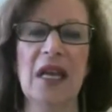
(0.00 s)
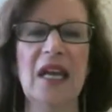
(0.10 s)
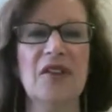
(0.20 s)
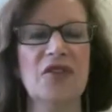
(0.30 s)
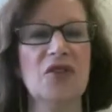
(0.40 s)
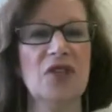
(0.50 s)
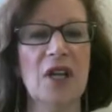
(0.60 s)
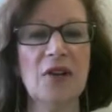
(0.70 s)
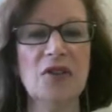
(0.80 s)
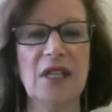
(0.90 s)
If there's
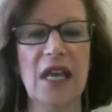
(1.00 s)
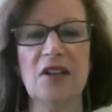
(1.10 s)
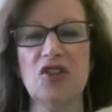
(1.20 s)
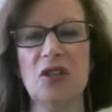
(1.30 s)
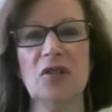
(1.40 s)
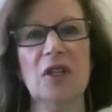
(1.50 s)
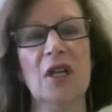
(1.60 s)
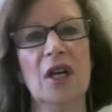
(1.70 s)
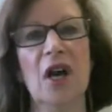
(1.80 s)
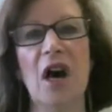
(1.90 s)
no statute,
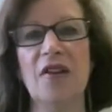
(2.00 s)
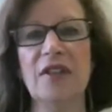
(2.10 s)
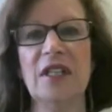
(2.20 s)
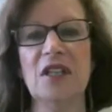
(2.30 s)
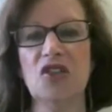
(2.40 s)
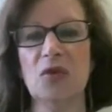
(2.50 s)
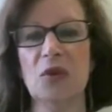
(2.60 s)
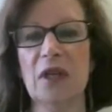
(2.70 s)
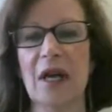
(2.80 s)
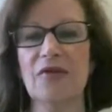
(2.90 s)
often the issue
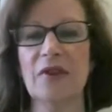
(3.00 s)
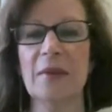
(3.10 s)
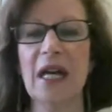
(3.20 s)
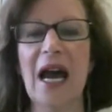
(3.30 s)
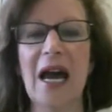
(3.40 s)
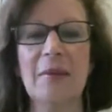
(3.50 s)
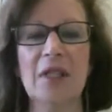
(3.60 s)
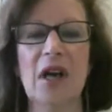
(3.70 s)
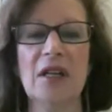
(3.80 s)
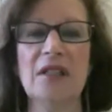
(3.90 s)
will come from a common
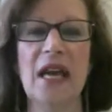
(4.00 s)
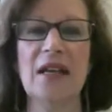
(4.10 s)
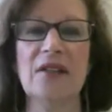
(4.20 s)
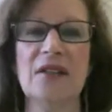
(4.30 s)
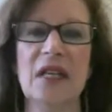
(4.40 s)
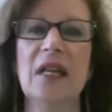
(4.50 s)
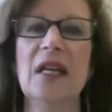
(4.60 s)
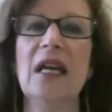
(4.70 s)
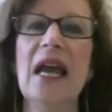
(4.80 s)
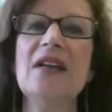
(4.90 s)
law test,
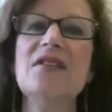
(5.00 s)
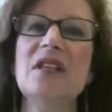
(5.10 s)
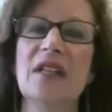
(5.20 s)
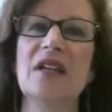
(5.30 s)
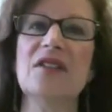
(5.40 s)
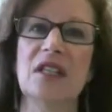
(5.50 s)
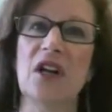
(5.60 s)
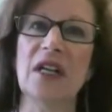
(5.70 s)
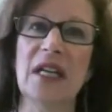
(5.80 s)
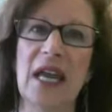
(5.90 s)
as it does in
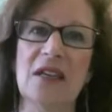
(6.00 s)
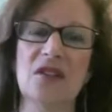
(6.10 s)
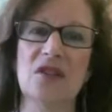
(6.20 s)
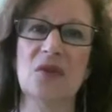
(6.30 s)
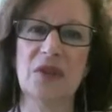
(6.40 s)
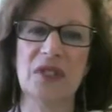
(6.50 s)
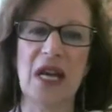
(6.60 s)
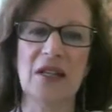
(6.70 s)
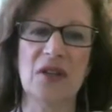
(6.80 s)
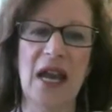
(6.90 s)
our case with
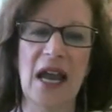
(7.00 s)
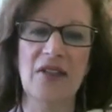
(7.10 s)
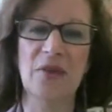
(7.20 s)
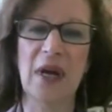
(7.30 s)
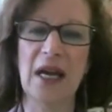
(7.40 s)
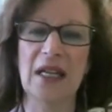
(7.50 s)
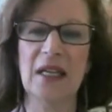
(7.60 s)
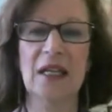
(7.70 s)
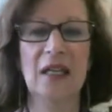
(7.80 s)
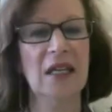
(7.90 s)
Dr. Hathaway.
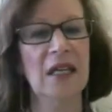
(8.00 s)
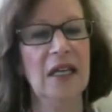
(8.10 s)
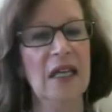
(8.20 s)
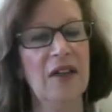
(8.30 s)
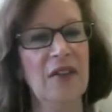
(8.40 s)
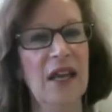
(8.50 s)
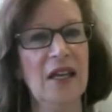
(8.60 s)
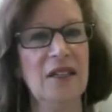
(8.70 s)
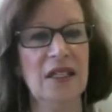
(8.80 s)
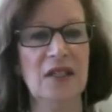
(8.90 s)
In
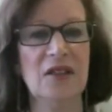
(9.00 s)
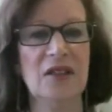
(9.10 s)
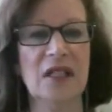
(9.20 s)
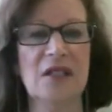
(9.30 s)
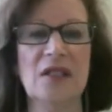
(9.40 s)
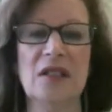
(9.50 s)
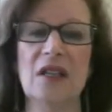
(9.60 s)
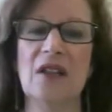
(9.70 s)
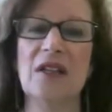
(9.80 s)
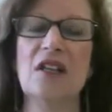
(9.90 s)
that instance,
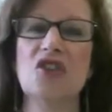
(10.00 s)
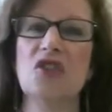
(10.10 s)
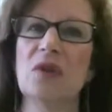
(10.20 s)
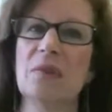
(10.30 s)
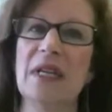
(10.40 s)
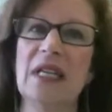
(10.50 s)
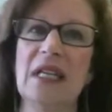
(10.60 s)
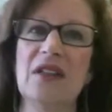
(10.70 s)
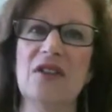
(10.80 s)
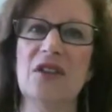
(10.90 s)
the issue would be
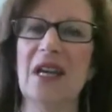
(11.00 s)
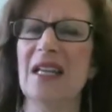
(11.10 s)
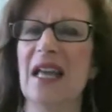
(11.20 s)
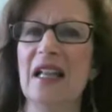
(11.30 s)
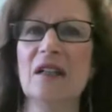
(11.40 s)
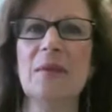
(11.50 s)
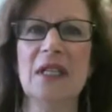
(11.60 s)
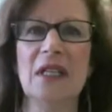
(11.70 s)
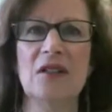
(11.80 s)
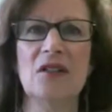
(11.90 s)
either an
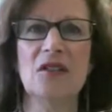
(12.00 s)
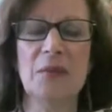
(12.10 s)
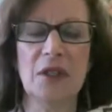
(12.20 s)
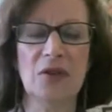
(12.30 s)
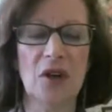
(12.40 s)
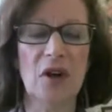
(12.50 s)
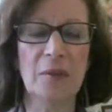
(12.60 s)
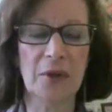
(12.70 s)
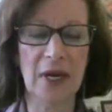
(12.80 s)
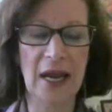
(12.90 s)
element in dispute or
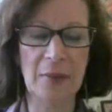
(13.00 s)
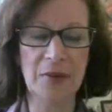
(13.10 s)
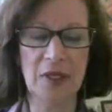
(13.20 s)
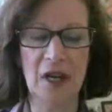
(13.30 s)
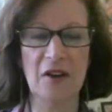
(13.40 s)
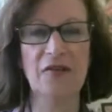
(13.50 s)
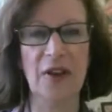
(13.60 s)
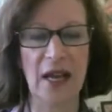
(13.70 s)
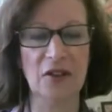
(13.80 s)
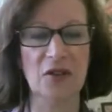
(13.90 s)
perhaps a
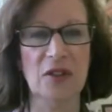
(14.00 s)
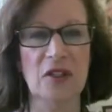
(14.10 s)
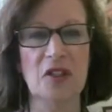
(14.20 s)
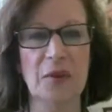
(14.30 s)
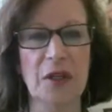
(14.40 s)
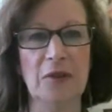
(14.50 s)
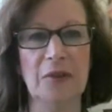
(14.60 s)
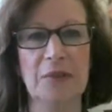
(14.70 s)
factor in dispute.